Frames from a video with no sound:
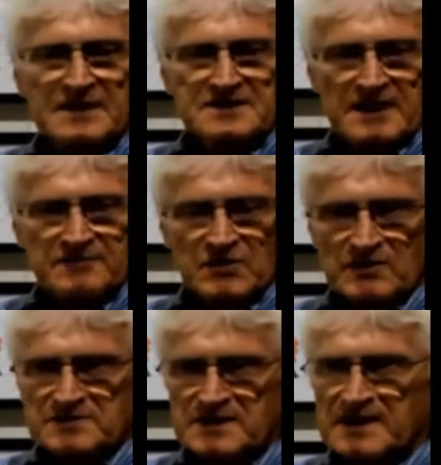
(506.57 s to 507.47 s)

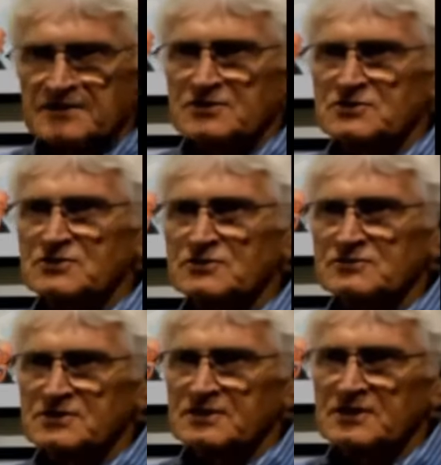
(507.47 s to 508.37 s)
sometimes they're the
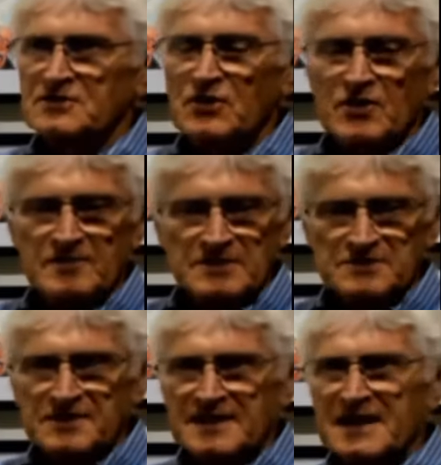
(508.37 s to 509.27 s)
jewels and the
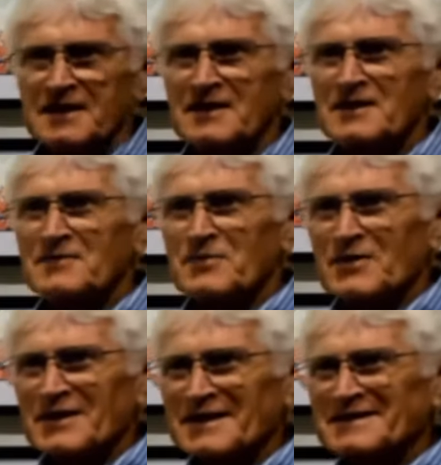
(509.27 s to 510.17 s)
diamonds and that
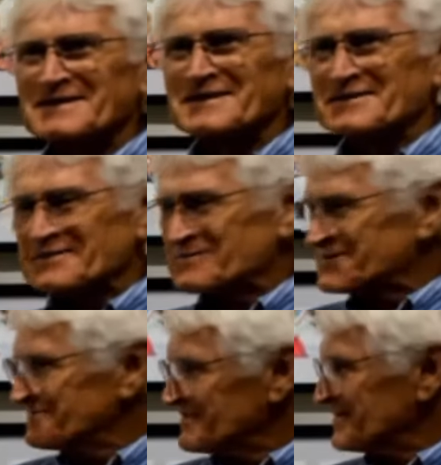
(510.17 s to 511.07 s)
being
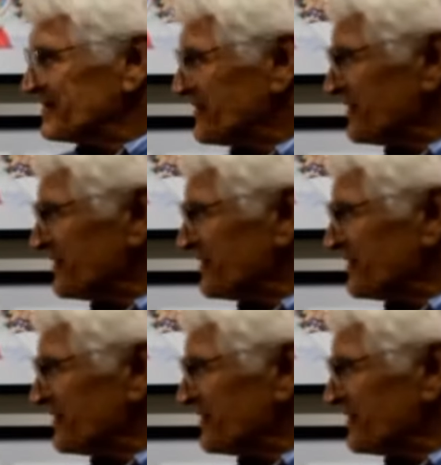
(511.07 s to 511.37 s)
moved